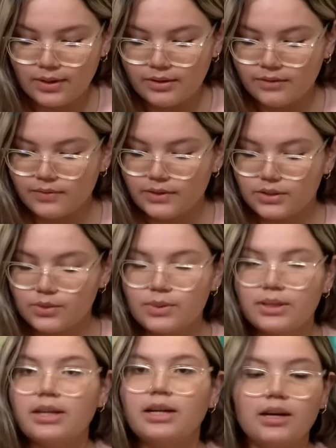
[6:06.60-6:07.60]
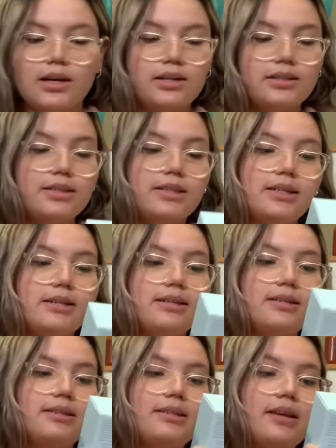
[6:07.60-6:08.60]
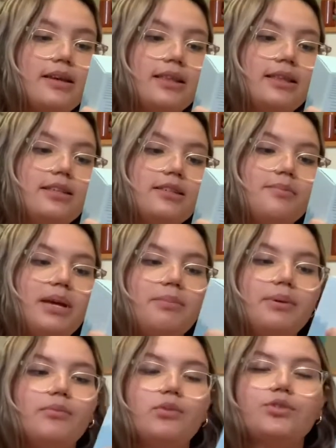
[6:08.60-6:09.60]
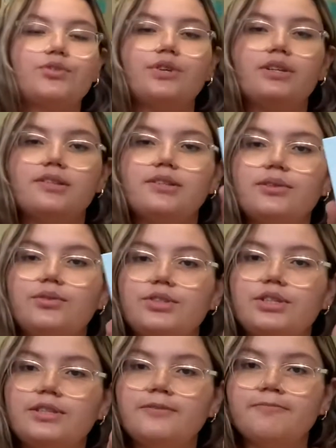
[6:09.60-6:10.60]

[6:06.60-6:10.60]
the first one that I got is this baby moisturizing lotion.